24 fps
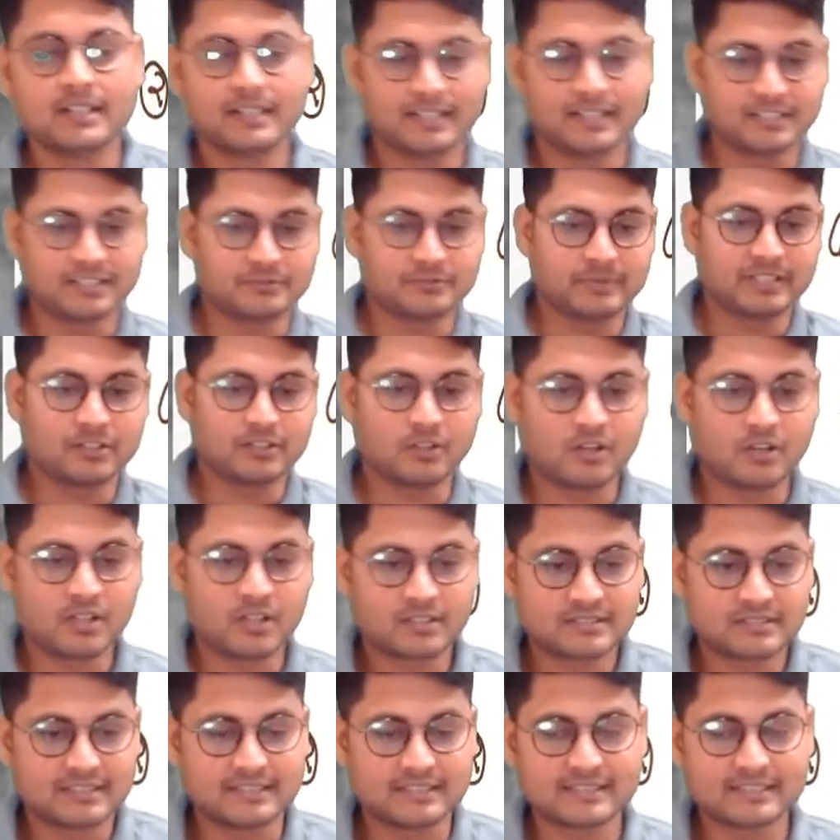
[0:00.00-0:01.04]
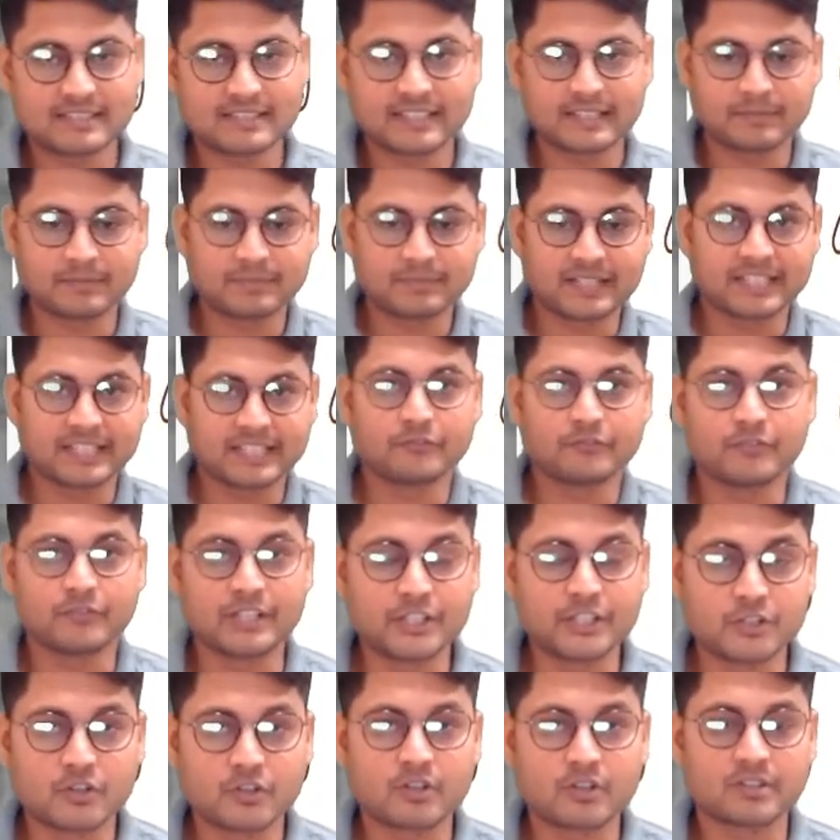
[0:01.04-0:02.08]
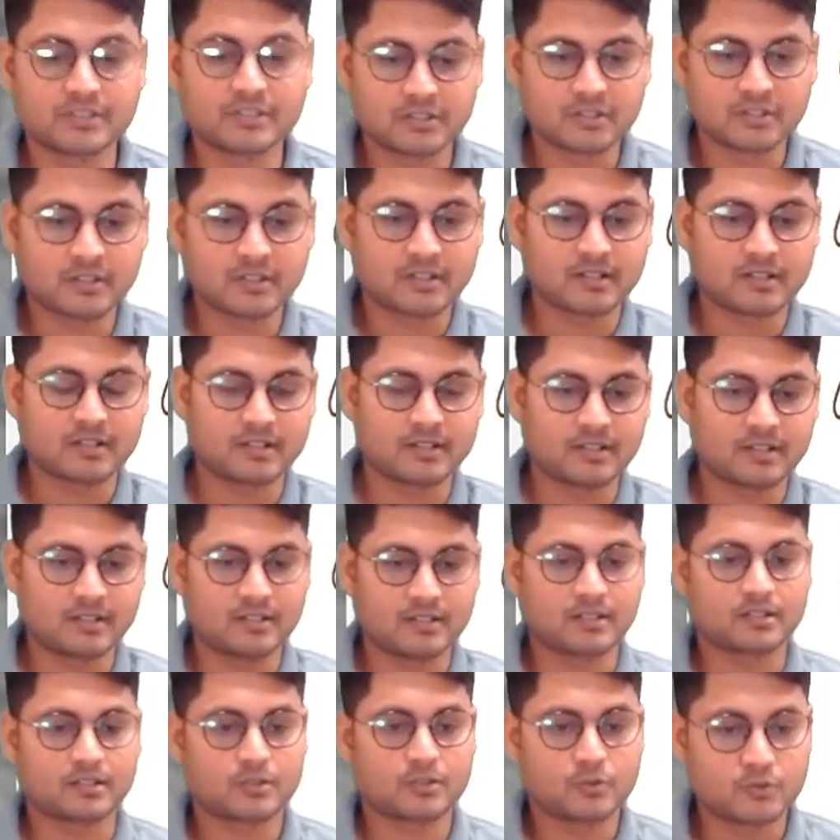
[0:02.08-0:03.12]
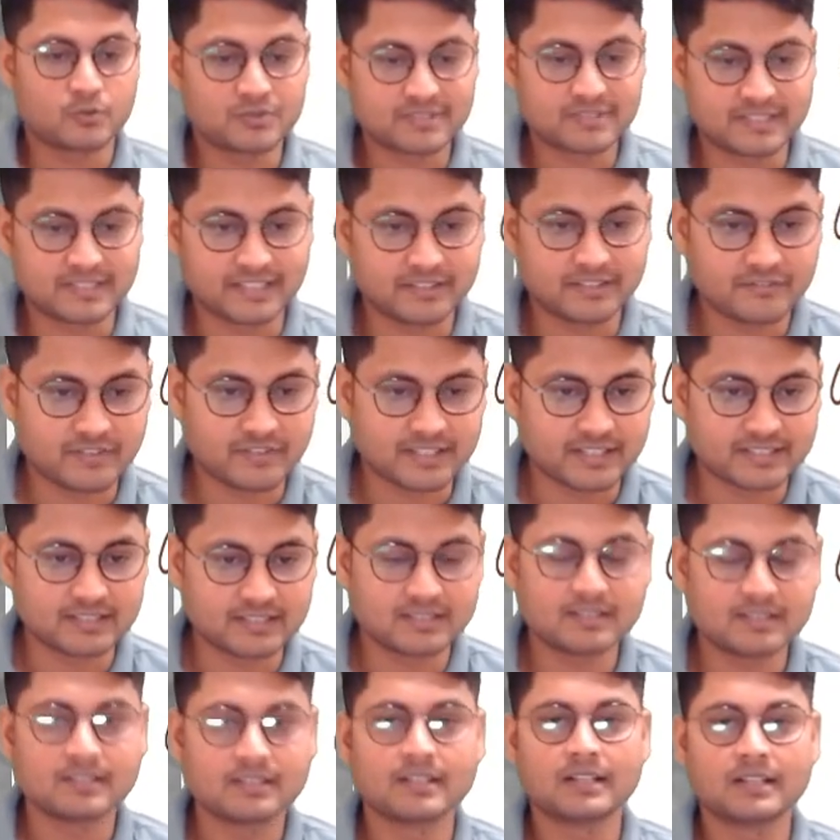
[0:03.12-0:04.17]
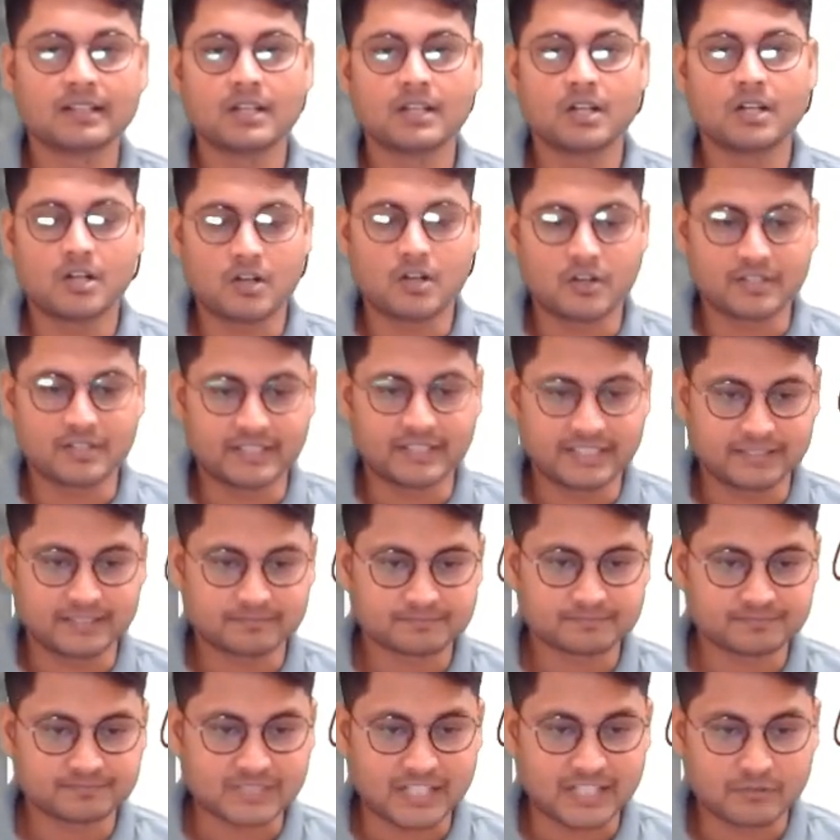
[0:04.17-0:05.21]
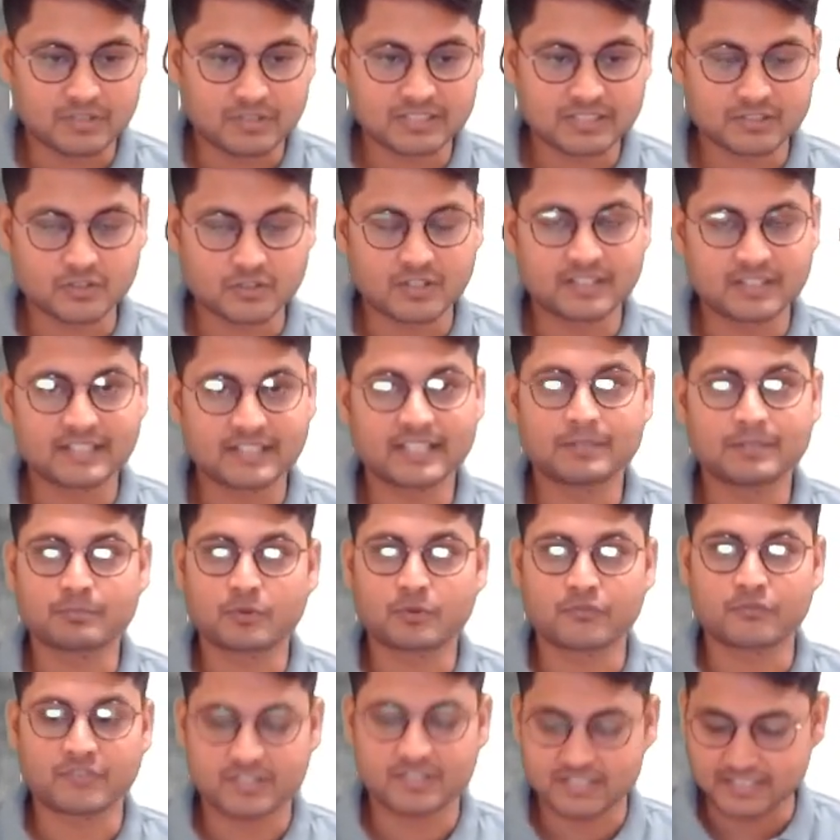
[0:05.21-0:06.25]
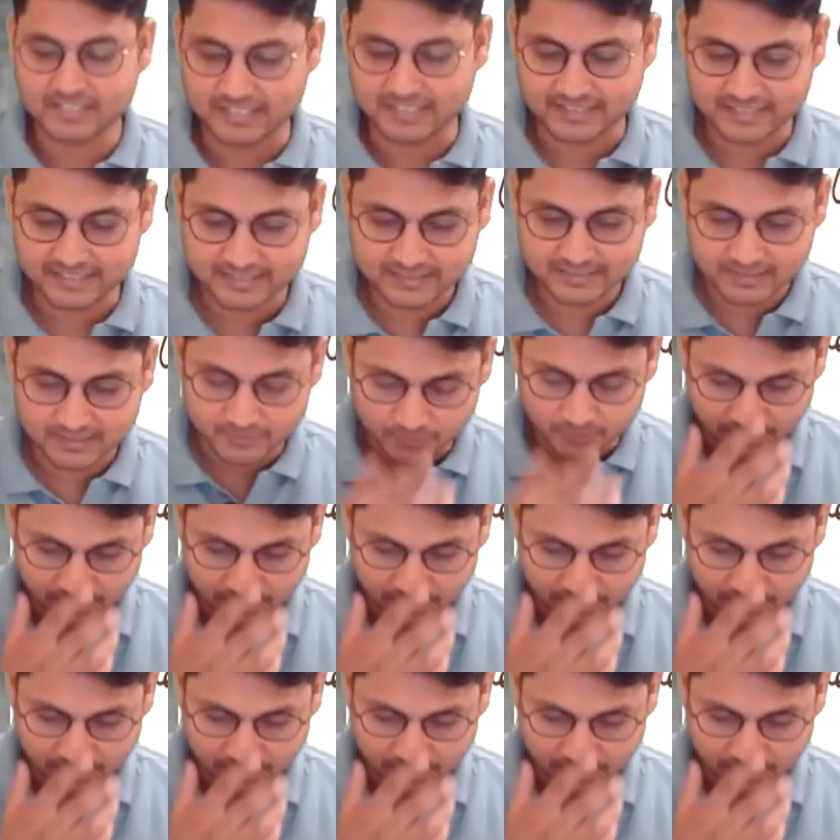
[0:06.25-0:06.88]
It's been long since I kept any video on your course CA final auditing, advanced auditing and professional ethics.